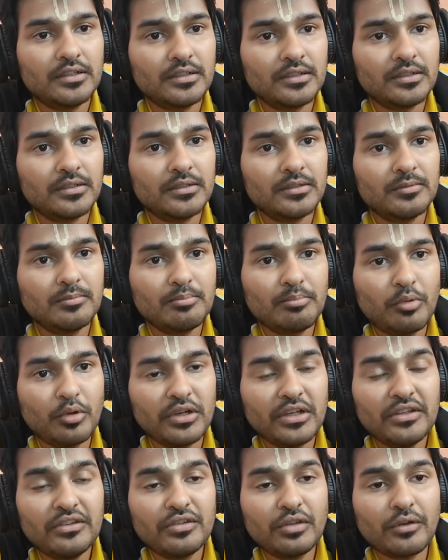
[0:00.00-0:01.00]
the
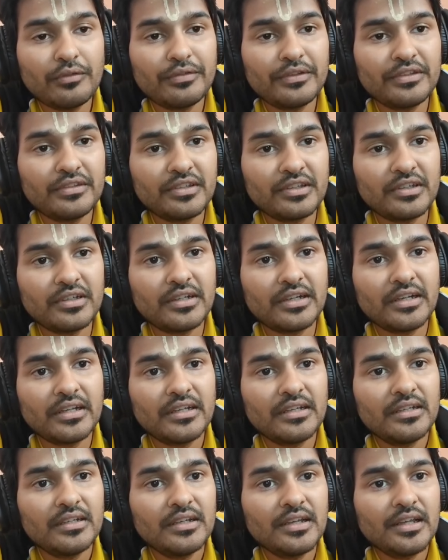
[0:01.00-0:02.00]
police officer
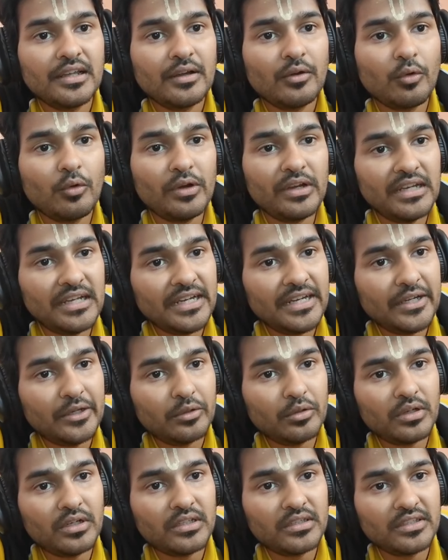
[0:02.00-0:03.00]
only
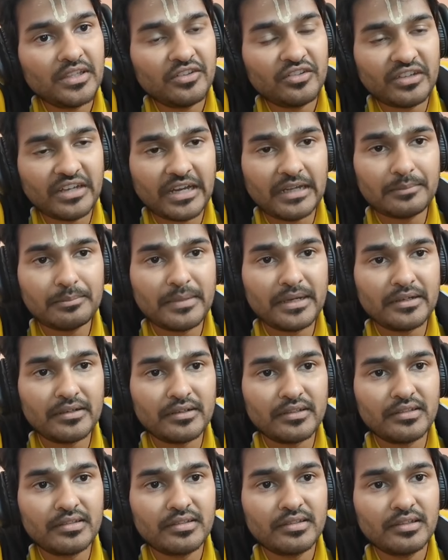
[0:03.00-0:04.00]
took the
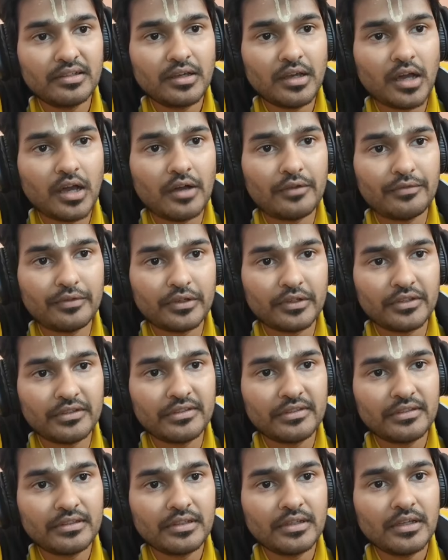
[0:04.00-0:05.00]
statements of
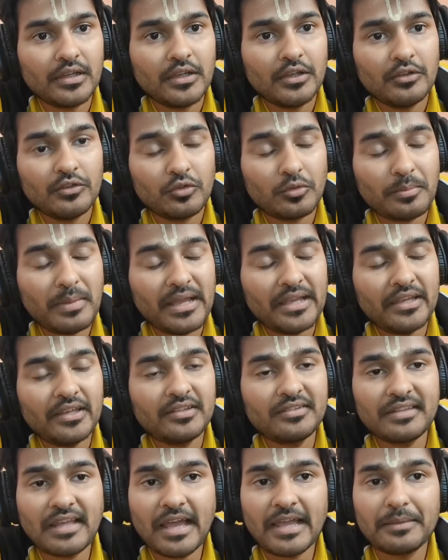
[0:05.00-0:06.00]
us. So by
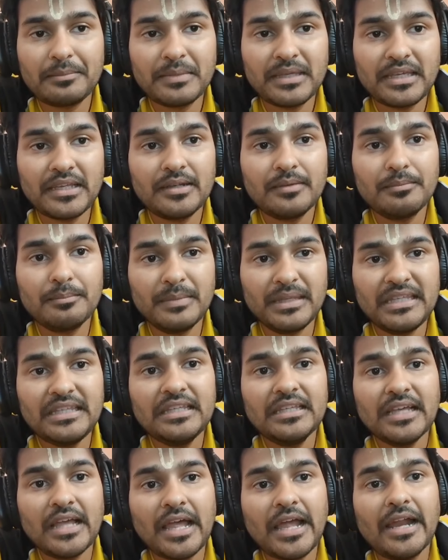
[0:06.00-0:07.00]
us, I mean
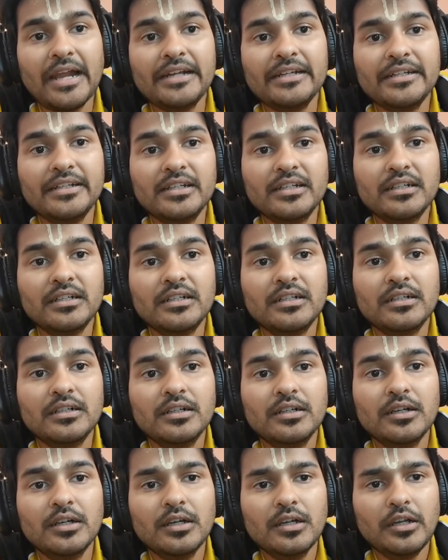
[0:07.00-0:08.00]
me and
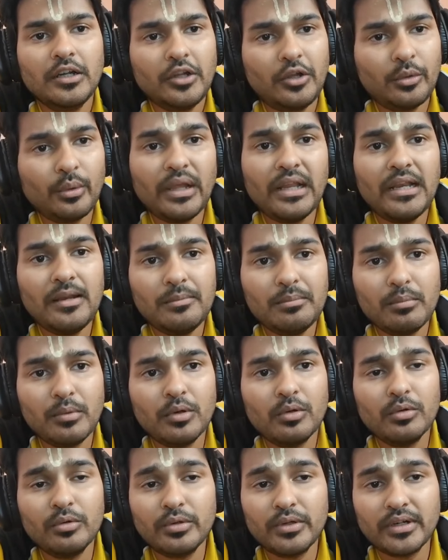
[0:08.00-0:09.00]
12
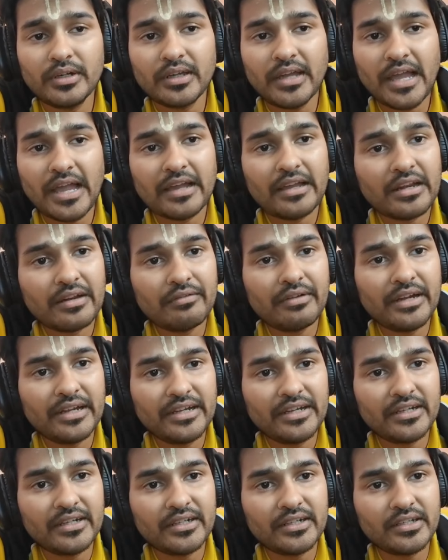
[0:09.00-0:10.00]
more
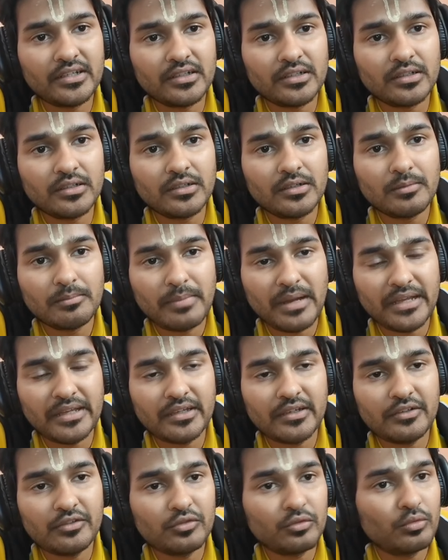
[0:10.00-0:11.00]
aggravated
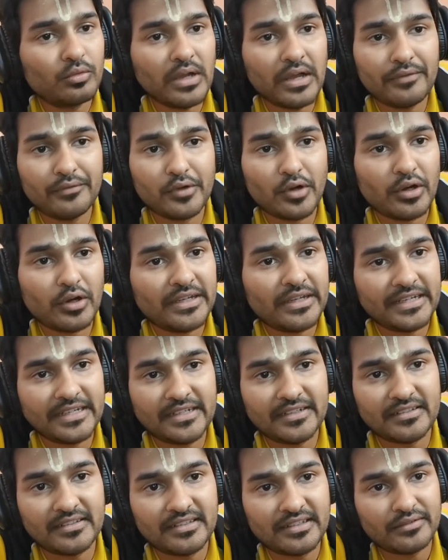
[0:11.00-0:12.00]
buyers who have not
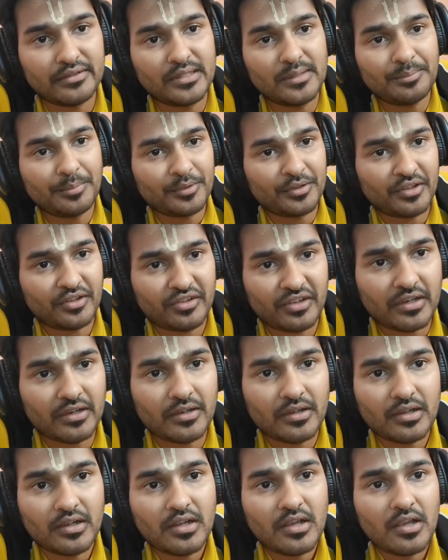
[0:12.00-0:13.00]
yet received the
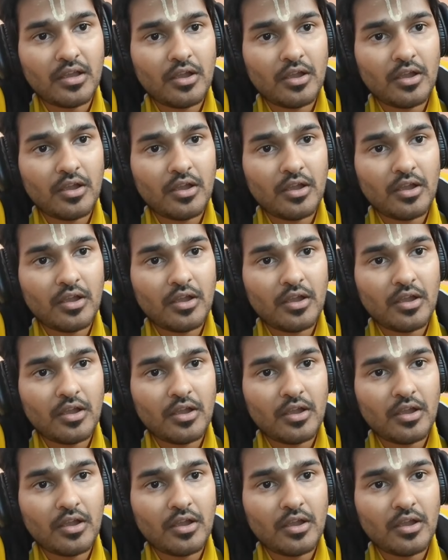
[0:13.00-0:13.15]
possession.